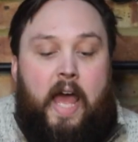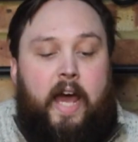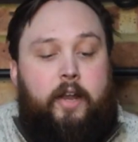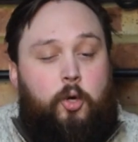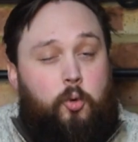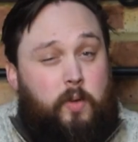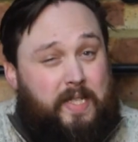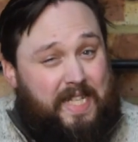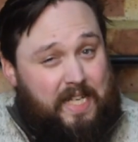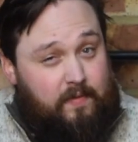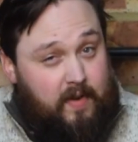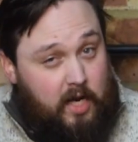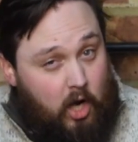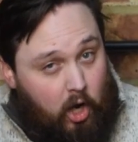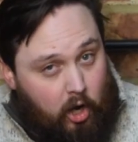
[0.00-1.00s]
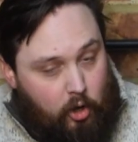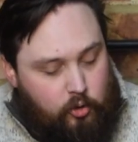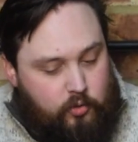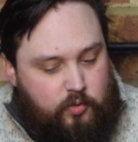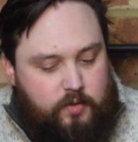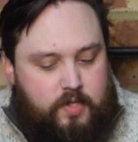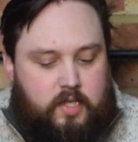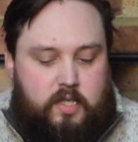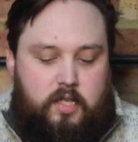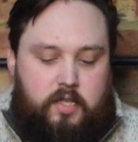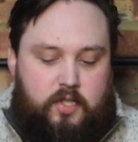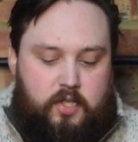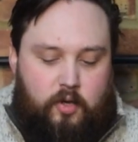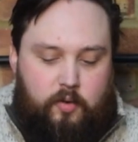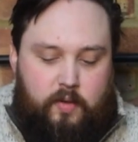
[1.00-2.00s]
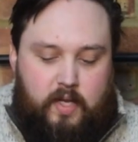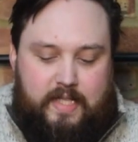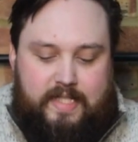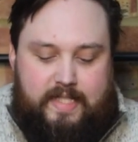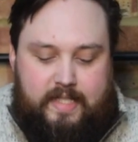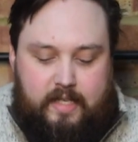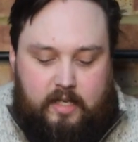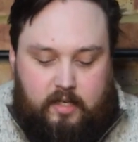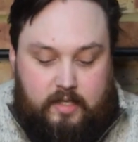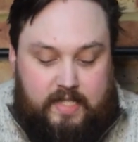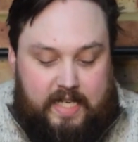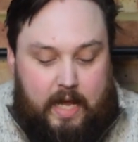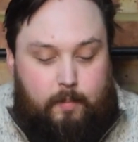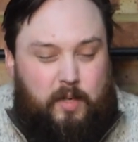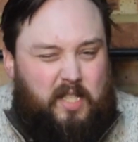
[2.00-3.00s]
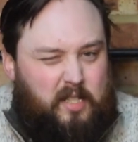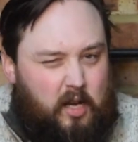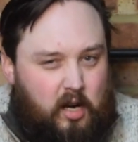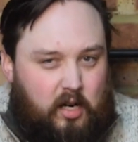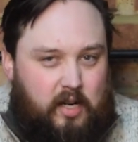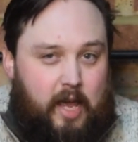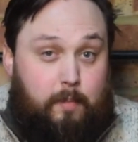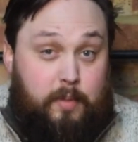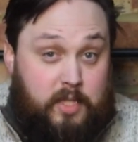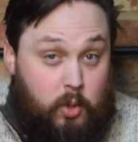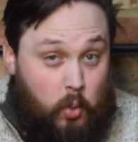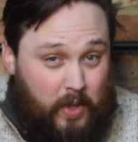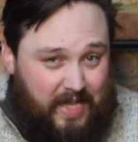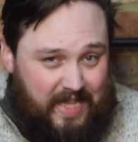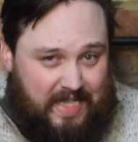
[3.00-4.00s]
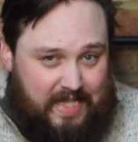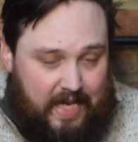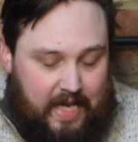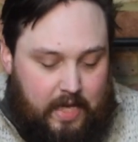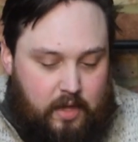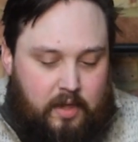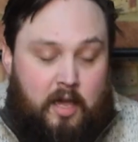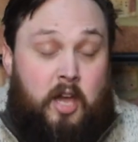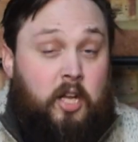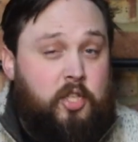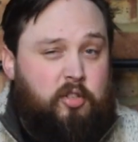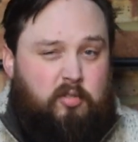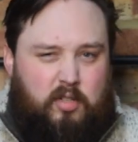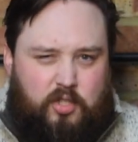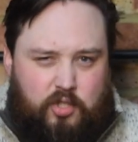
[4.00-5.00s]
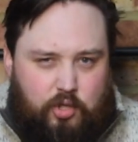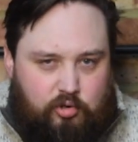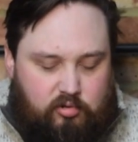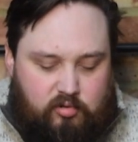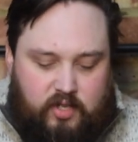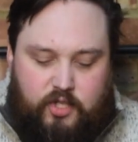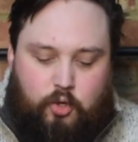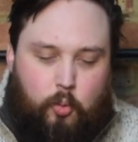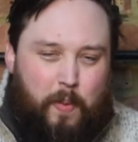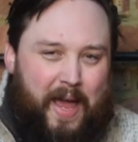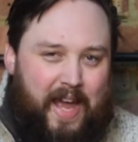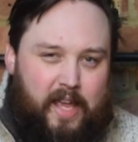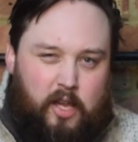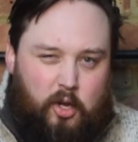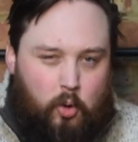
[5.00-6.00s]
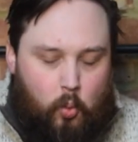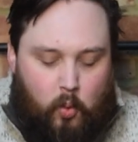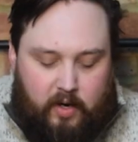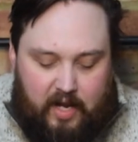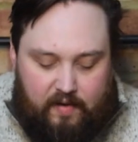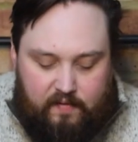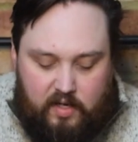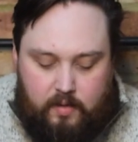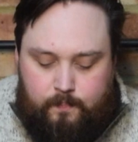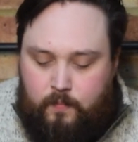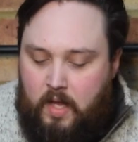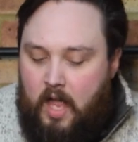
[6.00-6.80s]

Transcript: and I always leave it closed just so that contaminants can't get between the teeth during storage or packing or whatever.